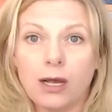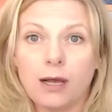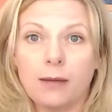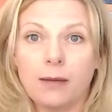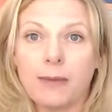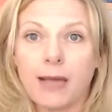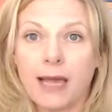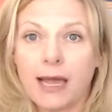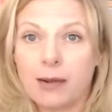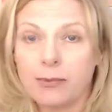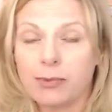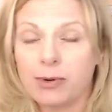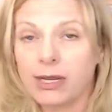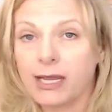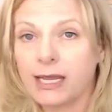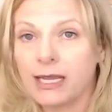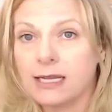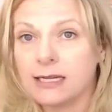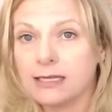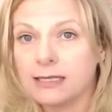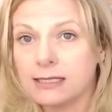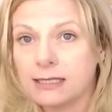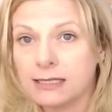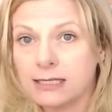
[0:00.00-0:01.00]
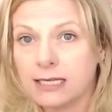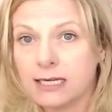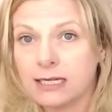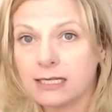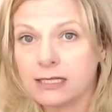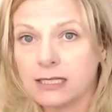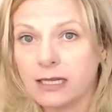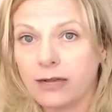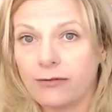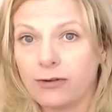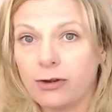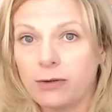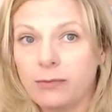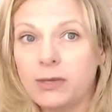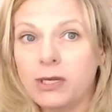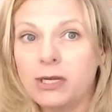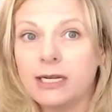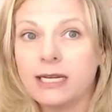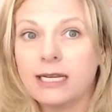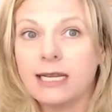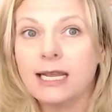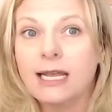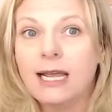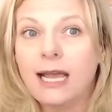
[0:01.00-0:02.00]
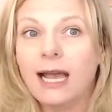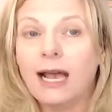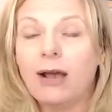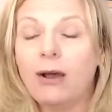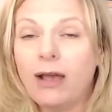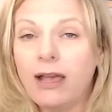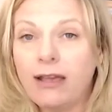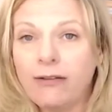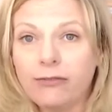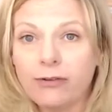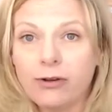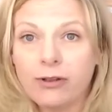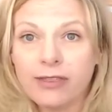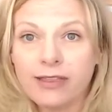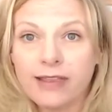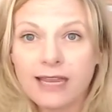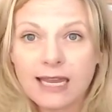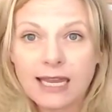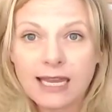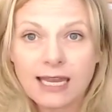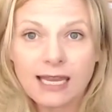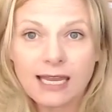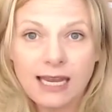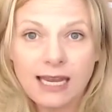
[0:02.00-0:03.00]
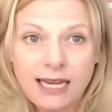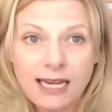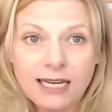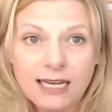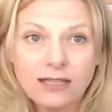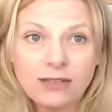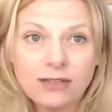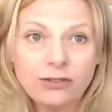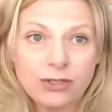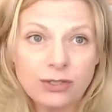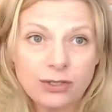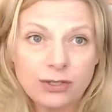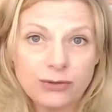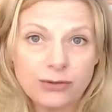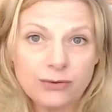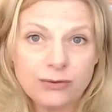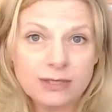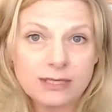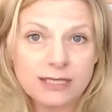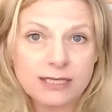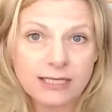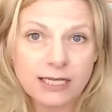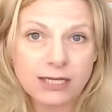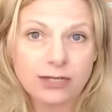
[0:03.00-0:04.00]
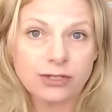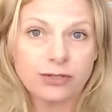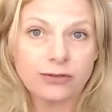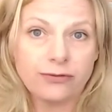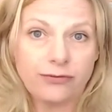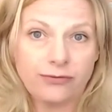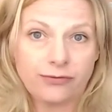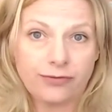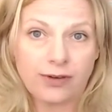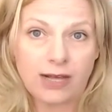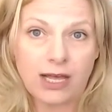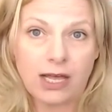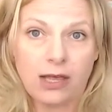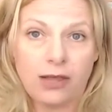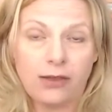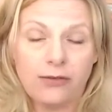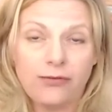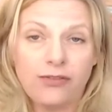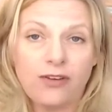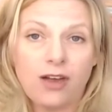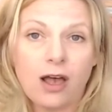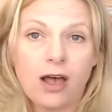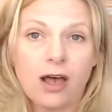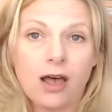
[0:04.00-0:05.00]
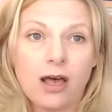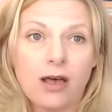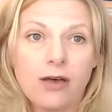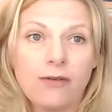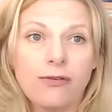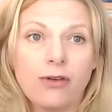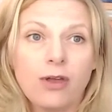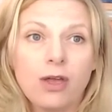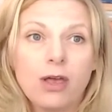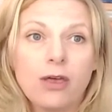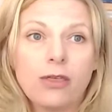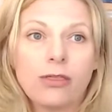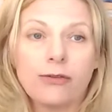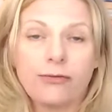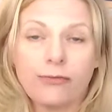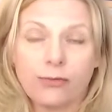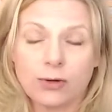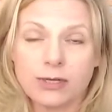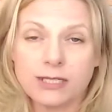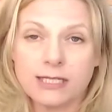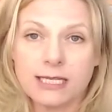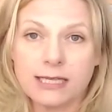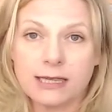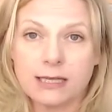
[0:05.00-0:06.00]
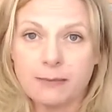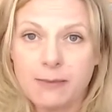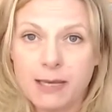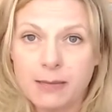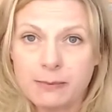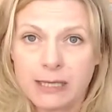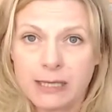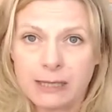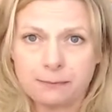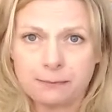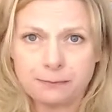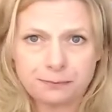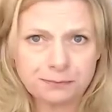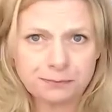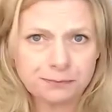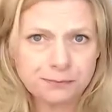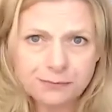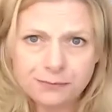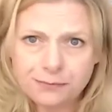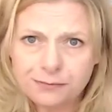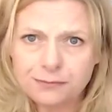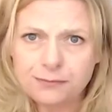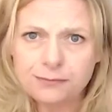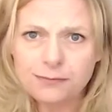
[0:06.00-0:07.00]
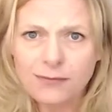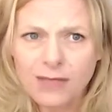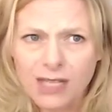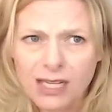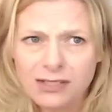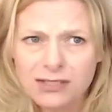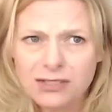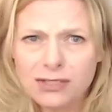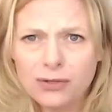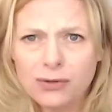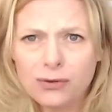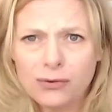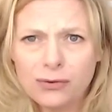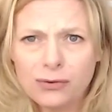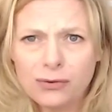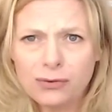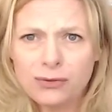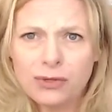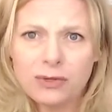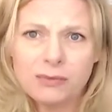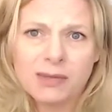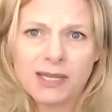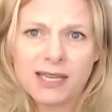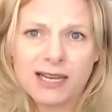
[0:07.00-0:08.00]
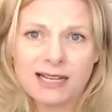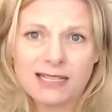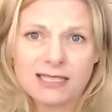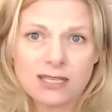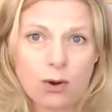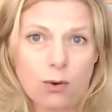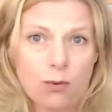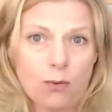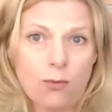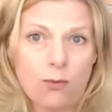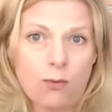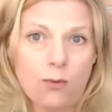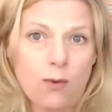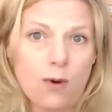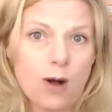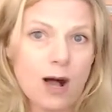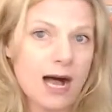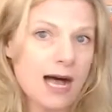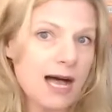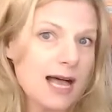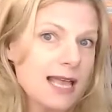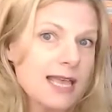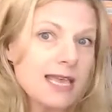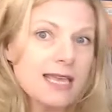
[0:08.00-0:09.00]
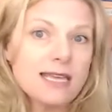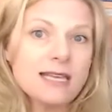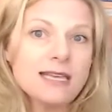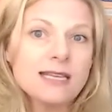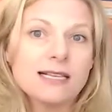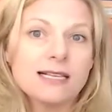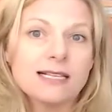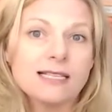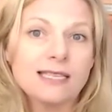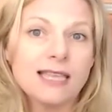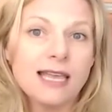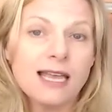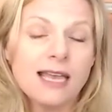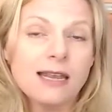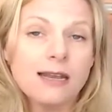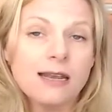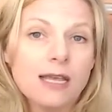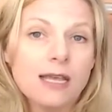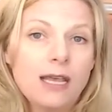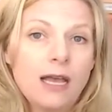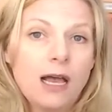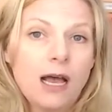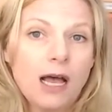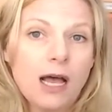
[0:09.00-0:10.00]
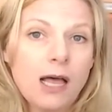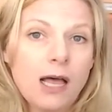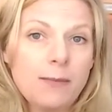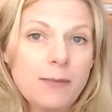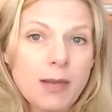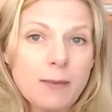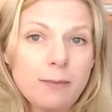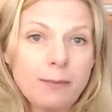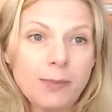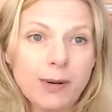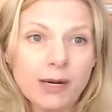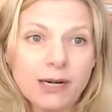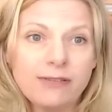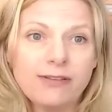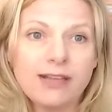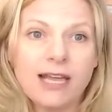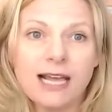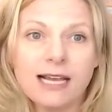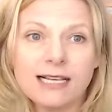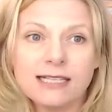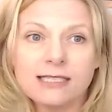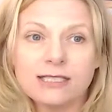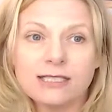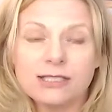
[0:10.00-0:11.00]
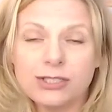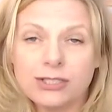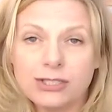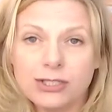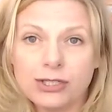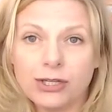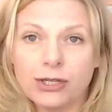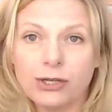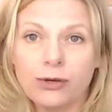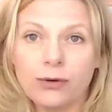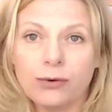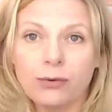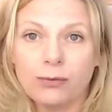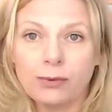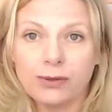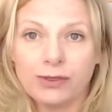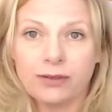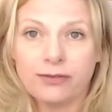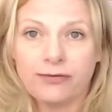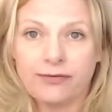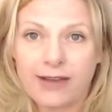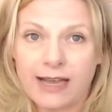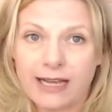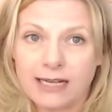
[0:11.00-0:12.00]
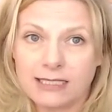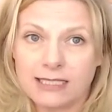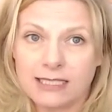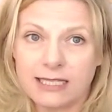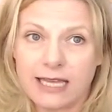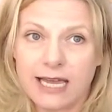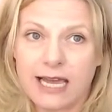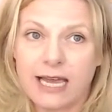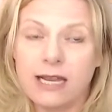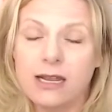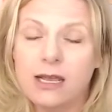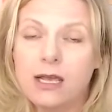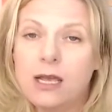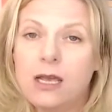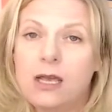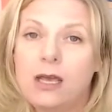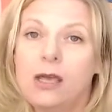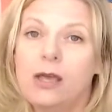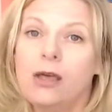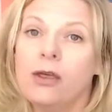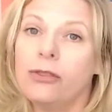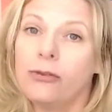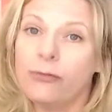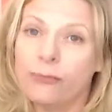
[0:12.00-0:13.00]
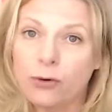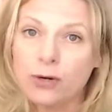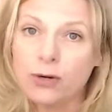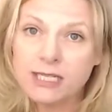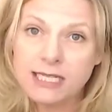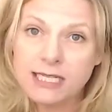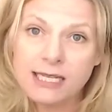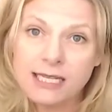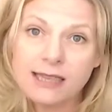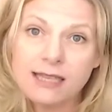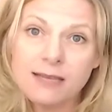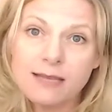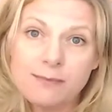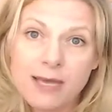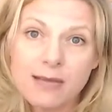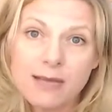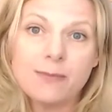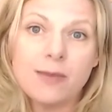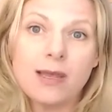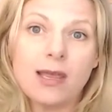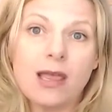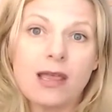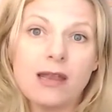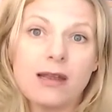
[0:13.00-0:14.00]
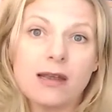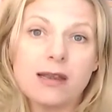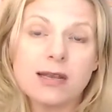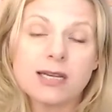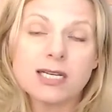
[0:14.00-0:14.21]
abrogate state sovereign immunity. However, they can use Section 5 of the 14th Amendment. And so you might ask, why is that? And part of it has to do with the fact that the 14th Amendment